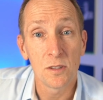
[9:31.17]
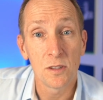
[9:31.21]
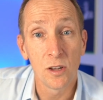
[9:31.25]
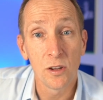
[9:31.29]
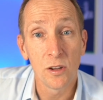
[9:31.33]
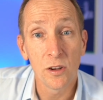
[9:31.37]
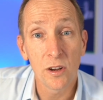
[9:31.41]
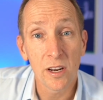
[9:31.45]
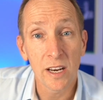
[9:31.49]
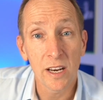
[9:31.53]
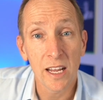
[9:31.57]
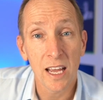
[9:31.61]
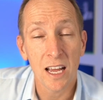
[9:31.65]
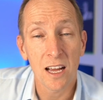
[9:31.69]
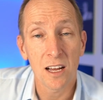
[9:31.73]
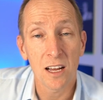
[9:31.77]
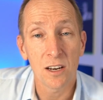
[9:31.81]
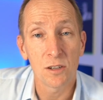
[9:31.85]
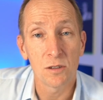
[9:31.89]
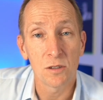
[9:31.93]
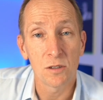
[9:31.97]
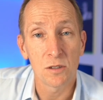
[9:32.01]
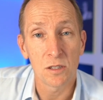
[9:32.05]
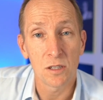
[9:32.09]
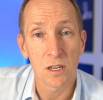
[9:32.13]
learn how
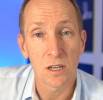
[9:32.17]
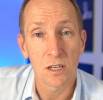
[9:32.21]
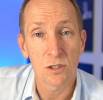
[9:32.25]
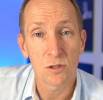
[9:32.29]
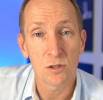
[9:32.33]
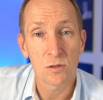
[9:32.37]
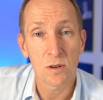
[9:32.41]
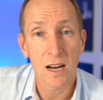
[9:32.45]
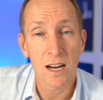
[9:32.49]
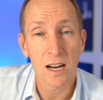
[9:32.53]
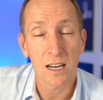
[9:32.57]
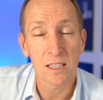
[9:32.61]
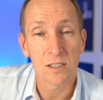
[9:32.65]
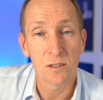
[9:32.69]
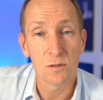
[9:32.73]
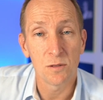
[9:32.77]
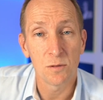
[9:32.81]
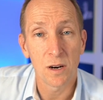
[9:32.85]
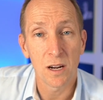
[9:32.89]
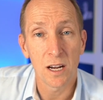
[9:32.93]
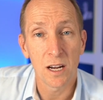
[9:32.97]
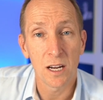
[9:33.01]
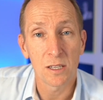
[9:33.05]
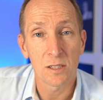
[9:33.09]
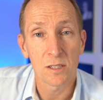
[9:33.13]
to attract the
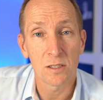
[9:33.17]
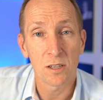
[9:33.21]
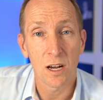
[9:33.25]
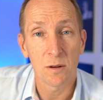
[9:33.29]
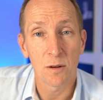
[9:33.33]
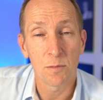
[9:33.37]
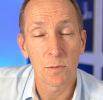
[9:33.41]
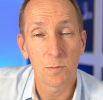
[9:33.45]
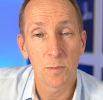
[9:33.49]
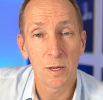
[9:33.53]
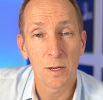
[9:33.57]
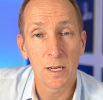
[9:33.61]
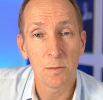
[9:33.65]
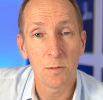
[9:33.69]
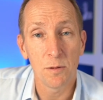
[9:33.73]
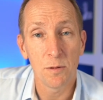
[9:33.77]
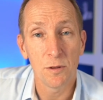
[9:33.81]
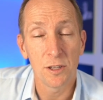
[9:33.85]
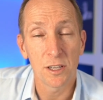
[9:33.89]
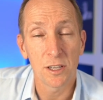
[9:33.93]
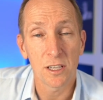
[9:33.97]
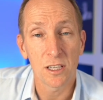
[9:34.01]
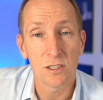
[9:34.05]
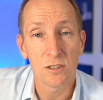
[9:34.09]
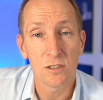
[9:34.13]
right type of people
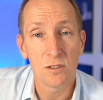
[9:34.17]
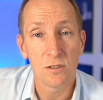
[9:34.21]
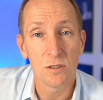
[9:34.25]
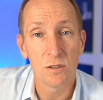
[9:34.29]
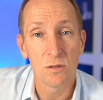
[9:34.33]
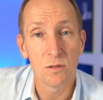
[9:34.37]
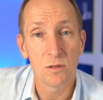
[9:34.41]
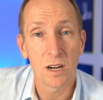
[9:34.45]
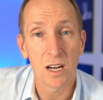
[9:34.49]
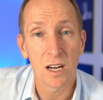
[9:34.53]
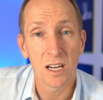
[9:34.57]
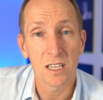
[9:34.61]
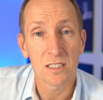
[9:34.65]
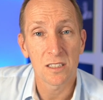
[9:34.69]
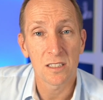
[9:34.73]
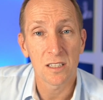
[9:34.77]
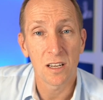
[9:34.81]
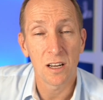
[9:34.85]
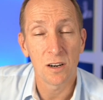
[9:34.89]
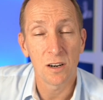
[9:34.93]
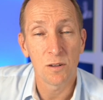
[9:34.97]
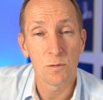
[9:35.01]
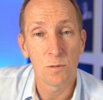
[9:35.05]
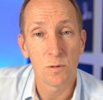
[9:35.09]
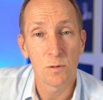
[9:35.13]
that can do the right
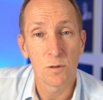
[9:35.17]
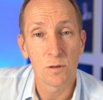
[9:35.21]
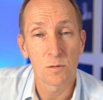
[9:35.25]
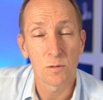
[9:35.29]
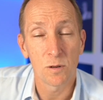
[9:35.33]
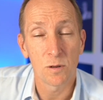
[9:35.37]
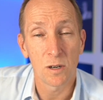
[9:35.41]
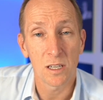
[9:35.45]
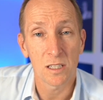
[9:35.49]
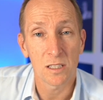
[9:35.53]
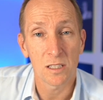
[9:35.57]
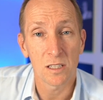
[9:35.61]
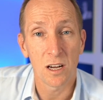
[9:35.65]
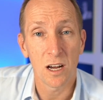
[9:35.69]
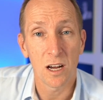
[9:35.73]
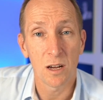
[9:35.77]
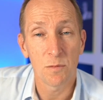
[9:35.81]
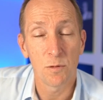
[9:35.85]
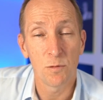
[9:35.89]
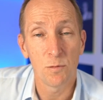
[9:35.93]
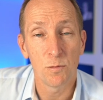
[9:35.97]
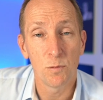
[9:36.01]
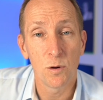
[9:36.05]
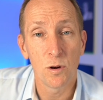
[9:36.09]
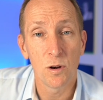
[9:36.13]
type
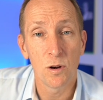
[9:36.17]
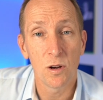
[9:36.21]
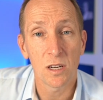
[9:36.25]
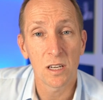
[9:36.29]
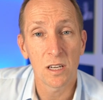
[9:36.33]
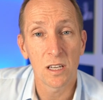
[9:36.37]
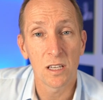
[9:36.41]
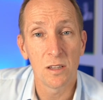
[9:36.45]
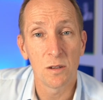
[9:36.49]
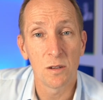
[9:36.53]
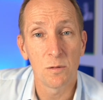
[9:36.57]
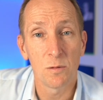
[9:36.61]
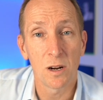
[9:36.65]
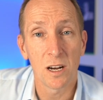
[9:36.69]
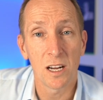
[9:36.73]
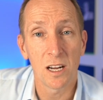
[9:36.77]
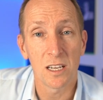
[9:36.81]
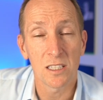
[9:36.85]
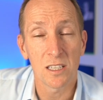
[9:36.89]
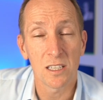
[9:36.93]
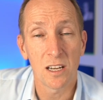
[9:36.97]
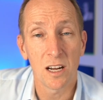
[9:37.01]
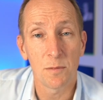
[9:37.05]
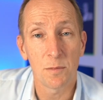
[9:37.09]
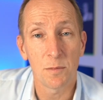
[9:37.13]
of work in the right
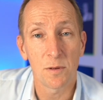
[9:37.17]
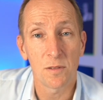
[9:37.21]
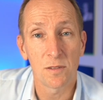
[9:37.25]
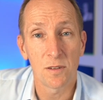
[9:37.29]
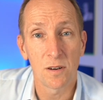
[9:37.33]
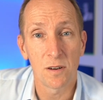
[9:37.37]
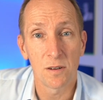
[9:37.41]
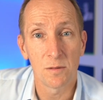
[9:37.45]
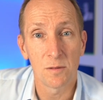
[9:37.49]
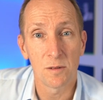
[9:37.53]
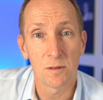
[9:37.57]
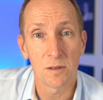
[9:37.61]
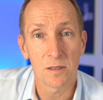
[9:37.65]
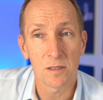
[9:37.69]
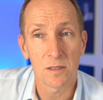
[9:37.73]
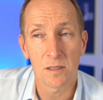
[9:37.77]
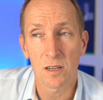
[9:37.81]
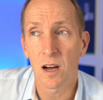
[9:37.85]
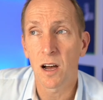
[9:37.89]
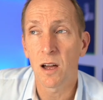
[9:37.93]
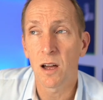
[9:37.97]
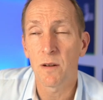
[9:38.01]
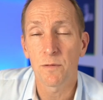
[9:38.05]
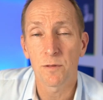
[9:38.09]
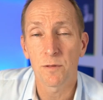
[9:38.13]
type of
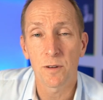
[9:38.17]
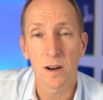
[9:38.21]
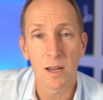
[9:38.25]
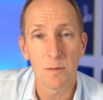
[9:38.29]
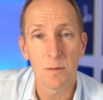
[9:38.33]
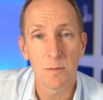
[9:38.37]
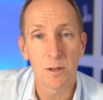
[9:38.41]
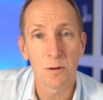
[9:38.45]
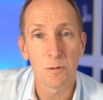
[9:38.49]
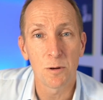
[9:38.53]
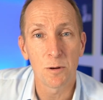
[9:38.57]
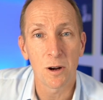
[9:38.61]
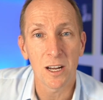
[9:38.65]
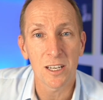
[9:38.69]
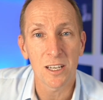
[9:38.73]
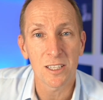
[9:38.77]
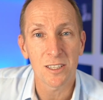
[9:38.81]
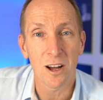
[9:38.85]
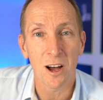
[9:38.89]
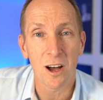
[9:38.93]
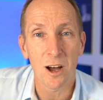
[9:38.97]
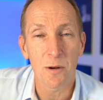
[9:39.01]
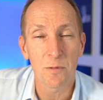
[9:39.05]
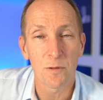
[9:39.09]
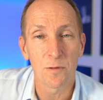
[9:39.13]
time frame, in the right
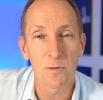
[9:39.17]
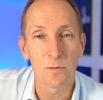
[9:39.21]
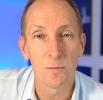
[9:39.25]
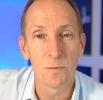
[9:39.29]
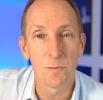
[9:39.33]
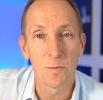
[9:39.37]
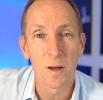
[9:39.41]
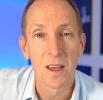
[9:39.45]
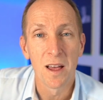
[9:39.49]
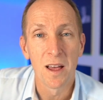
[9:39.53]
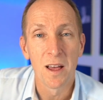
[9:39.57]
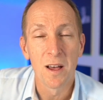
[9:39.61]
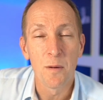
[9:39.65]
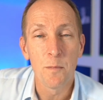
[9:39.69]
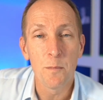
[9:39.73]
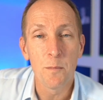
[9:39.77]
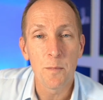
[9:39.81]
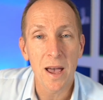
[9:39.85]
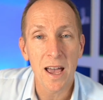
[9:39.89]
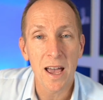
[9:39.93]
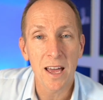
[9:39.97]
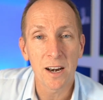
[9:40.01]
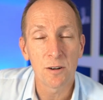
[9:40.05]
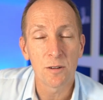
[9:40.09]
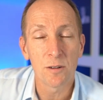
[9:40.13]
type of
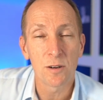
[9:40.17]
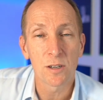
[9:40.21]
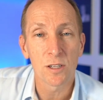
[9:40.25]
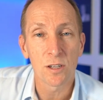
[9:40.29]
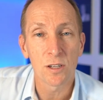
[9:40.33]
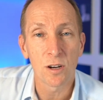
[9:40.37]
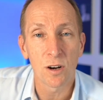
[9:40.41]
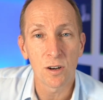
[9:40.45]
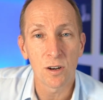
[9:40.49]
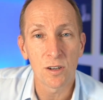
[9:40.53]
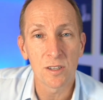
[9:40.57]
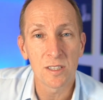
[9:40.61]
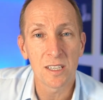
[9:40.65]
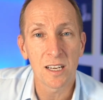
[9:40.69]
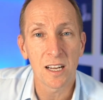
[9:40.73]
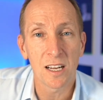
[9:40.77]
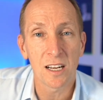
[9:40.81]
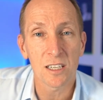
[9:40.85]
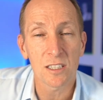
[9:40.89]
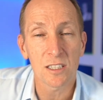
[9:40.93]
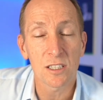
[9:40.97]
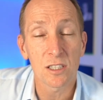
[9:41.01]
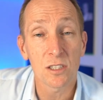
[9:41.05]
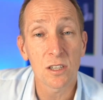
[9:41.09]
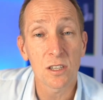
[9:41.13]
manner and
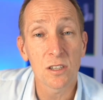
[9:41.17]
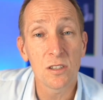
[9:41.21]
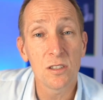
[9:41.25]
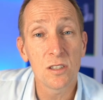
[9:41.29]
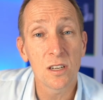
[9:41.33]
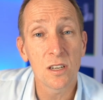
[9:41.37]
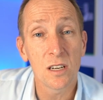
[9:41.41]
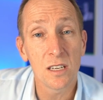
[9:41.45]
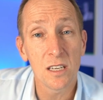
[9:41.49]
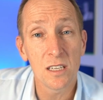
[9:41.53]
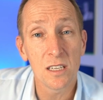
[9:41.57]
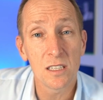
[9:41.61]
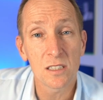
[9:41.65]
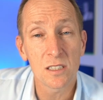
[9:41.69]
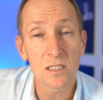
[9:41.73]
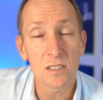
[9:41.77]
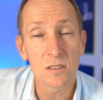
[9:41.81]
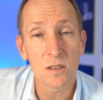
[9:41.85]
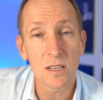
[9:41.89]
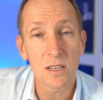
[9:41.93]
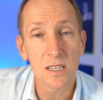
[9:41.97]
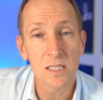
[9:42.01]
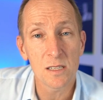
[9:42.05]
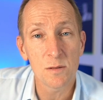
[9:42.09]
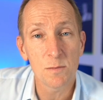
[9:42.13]
conduct, so you don't need to
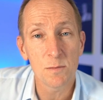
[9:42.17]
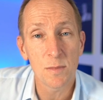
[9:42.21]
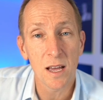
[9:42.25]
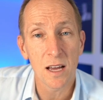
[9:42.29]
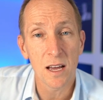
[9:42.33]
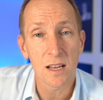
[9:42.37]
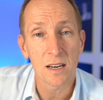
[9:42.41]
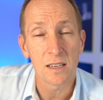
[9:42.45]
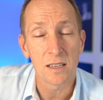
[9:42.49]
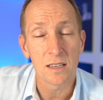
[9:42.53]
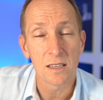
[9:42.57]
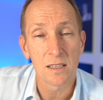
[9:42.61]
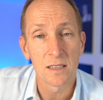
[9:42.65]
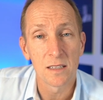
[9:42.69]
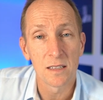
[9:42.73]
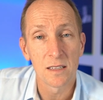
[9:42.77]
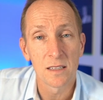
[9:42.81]
stress about it.